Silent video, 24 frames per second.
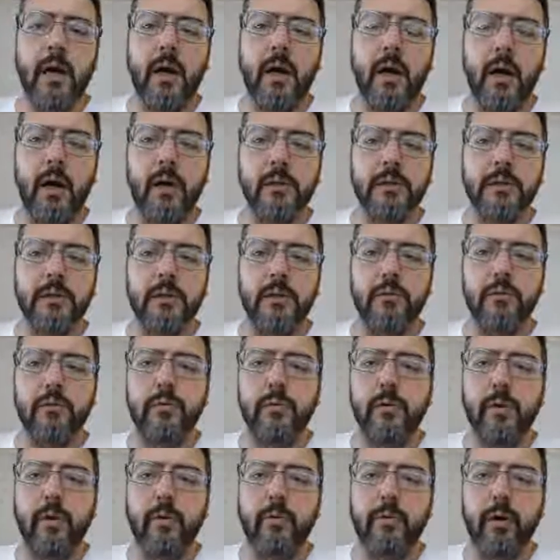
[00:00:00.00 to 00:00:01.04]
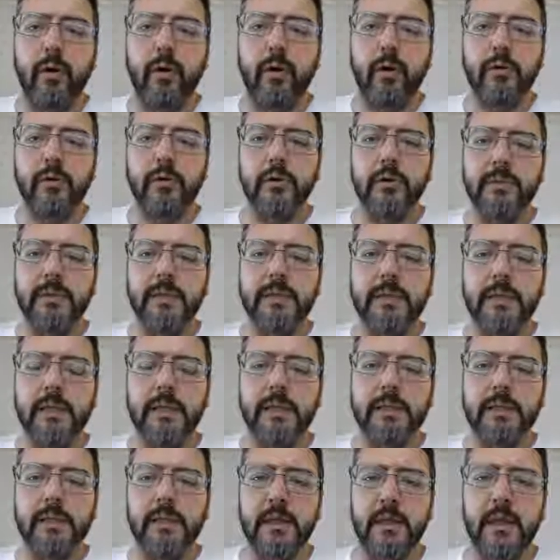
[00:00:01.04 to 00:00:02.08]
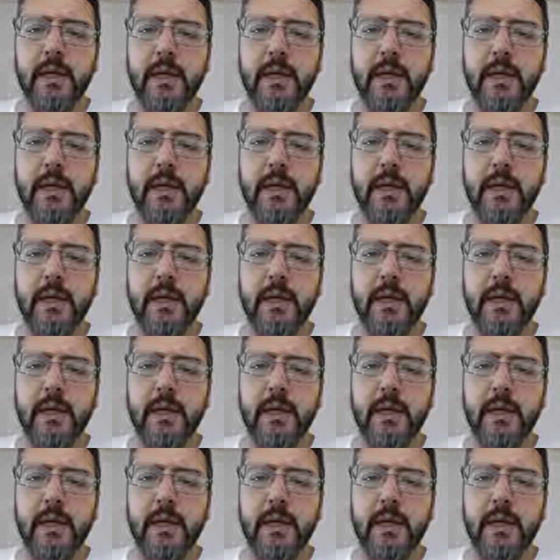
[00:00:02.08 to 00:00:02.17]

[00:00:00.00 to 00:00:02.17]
Also, there are groups that